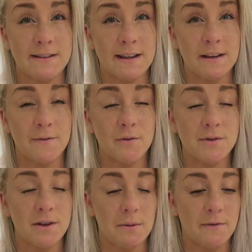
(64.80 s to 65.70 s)
successful
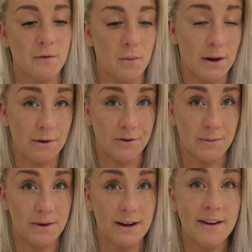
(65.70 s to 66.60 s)
so we thought why not do
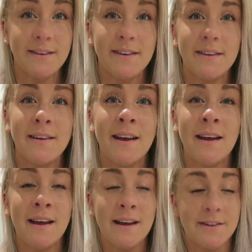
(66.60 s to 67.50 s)
one in London.
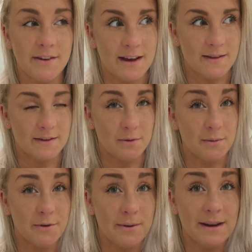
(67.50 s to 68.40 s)
So yeah that's what
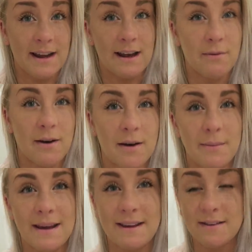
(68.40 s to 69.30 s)
I'm doing now. Um,
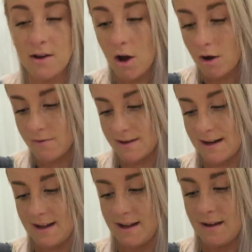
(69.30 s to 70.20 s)
it is
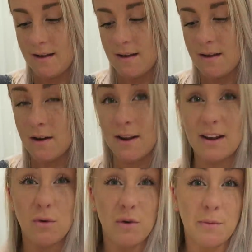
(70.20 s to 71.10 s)
currently
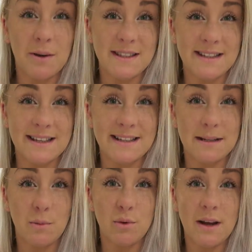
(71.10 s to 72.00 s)
think quarter past six in
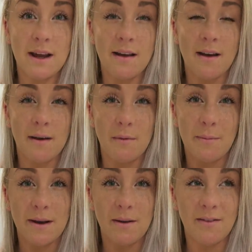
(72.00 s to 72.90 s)
the morning. Um, I've
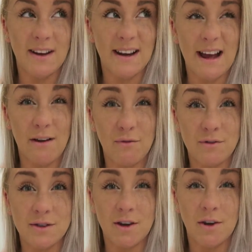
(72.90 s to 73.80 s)
been up for like an hour
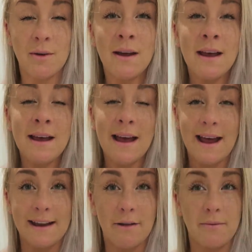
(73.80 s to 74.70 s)
or so
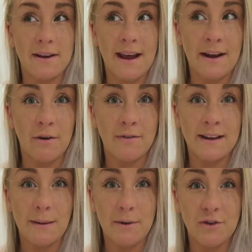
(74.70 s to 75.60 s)
and now I'm gonna head off
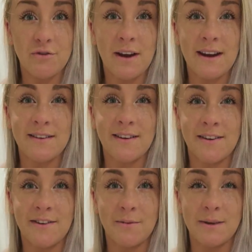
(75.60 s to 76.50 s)
and get my train to
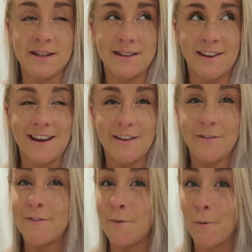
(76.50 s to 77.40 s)
London which is like
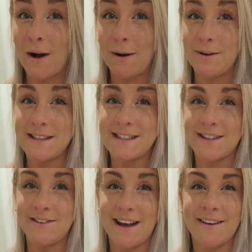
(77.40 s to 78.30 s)
four hours
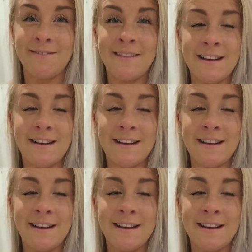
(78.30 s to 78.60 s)
so yeah